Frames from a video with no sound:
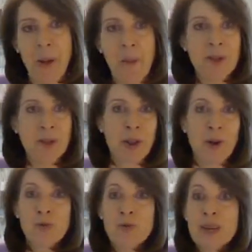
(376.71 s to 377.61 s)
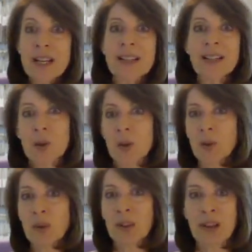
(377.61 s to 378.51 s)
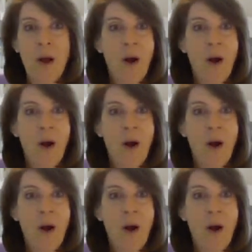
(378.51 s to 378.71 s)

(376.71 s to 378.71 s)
And we took a really cool,